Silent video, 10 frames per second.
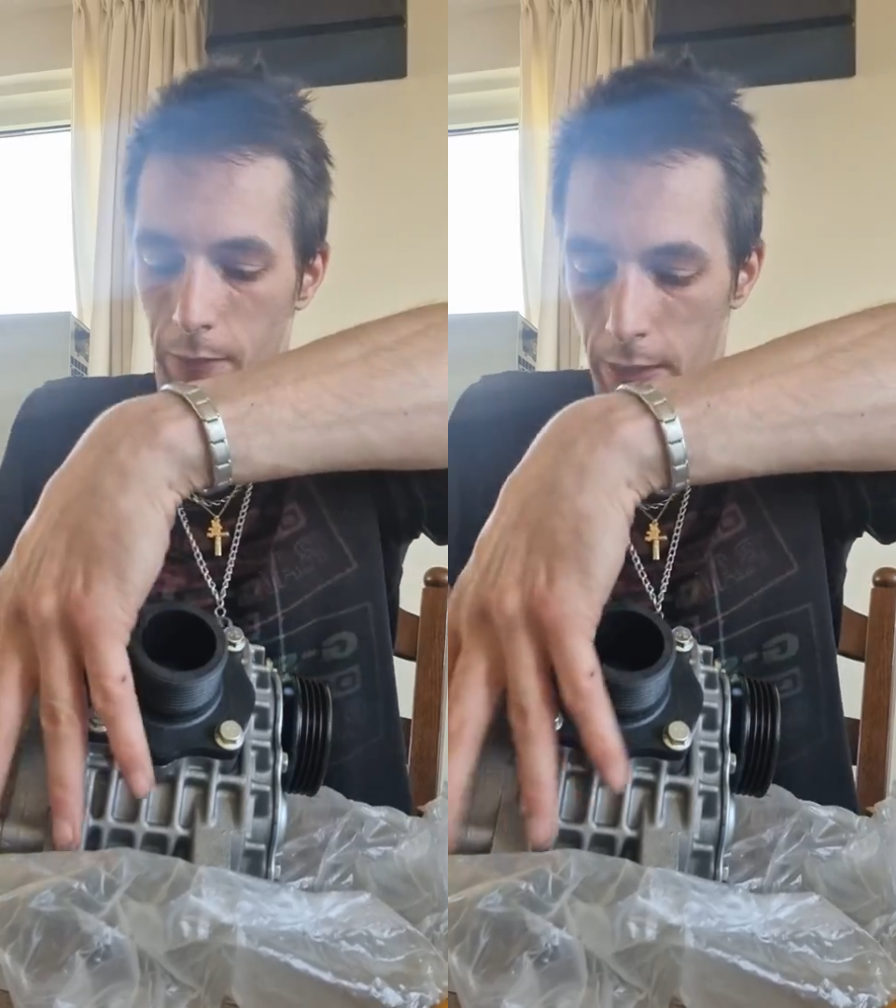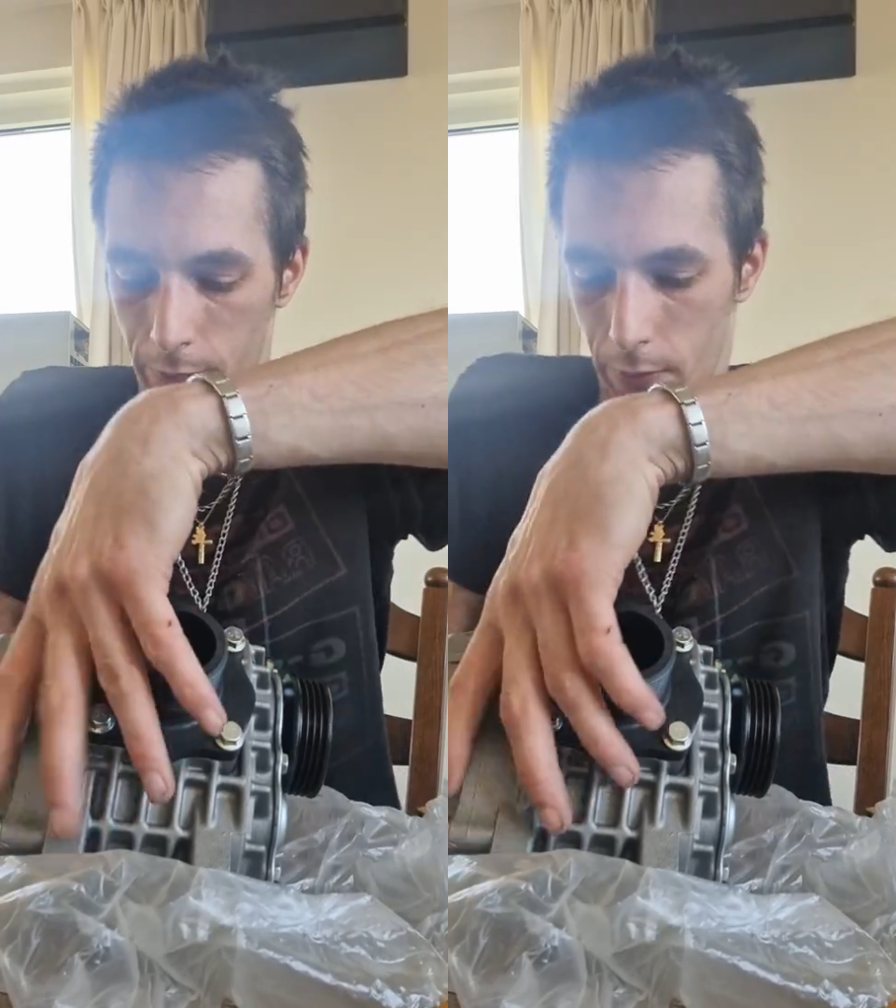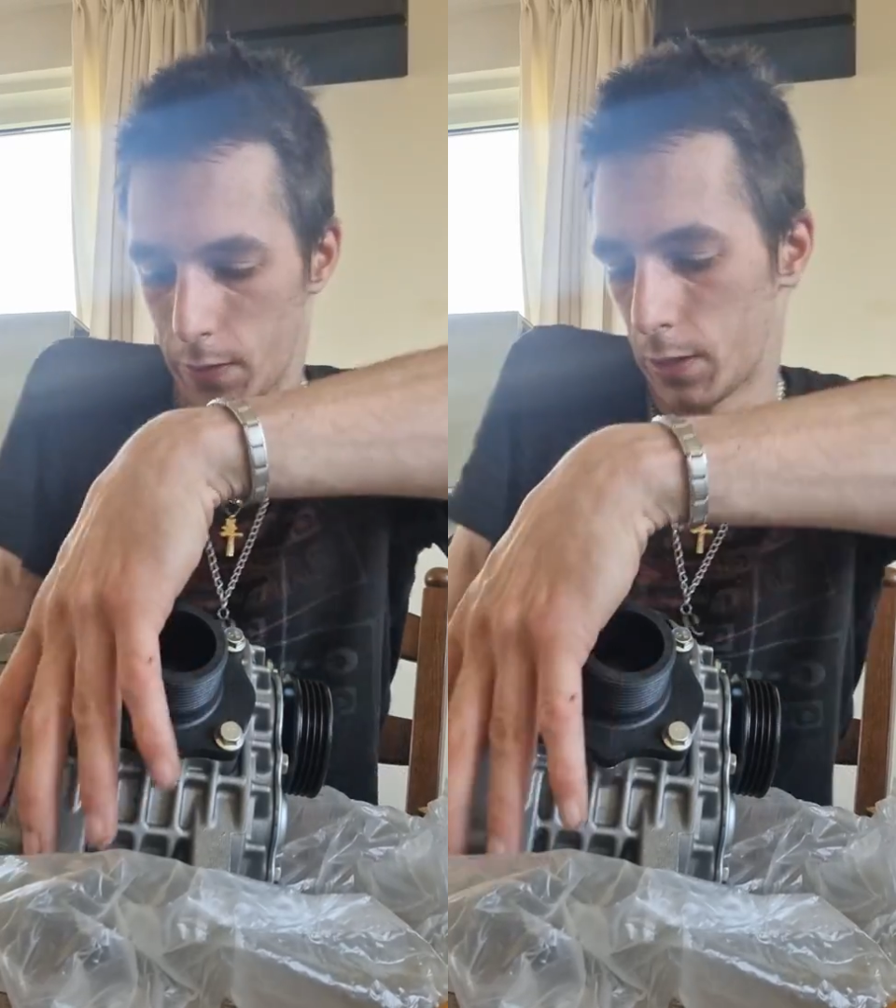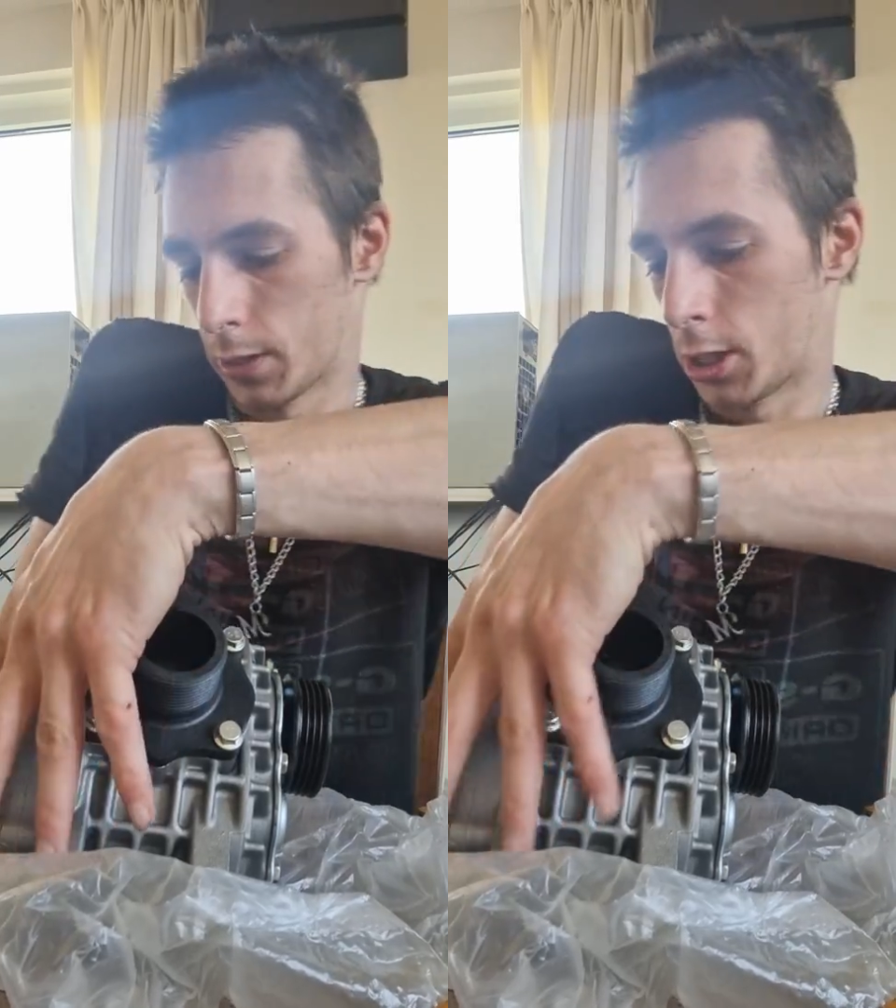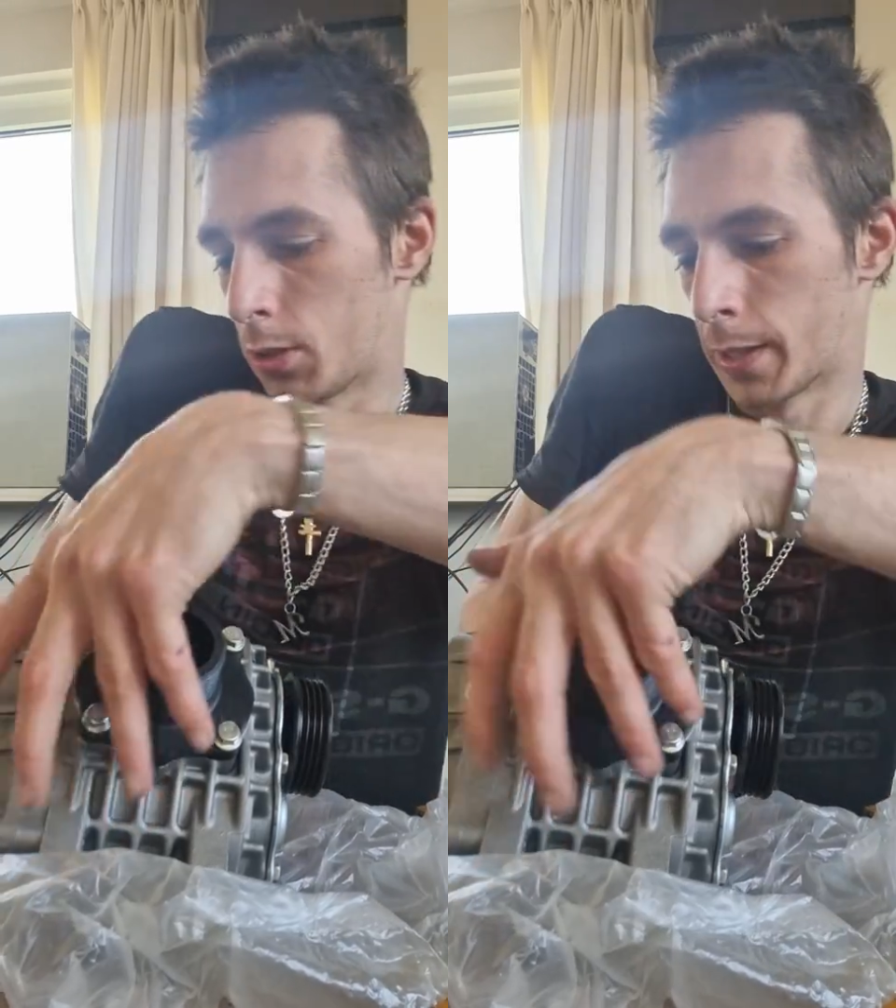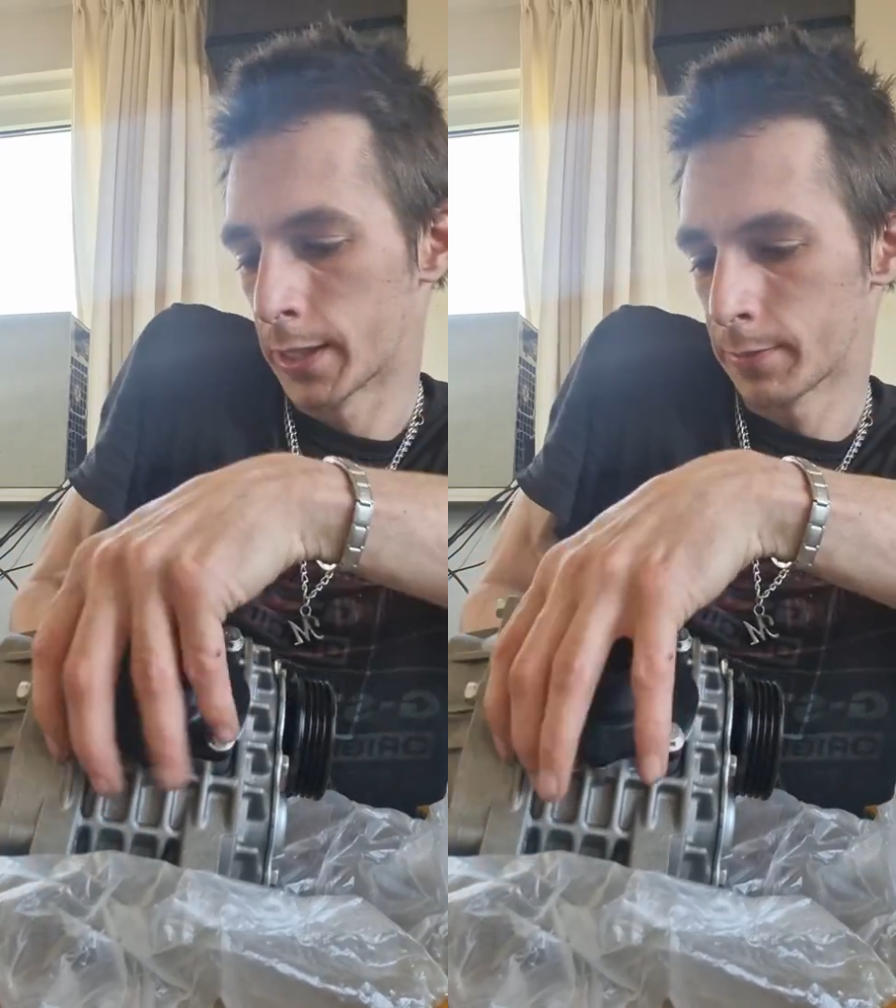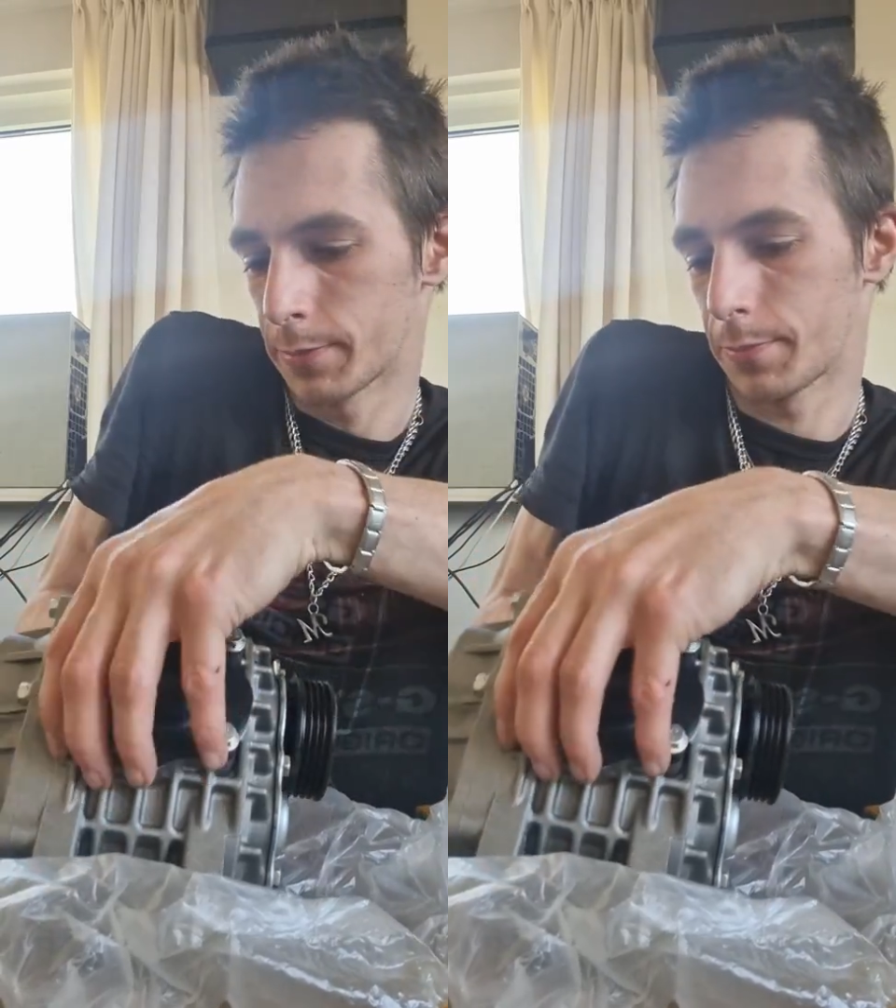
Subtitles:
it's going,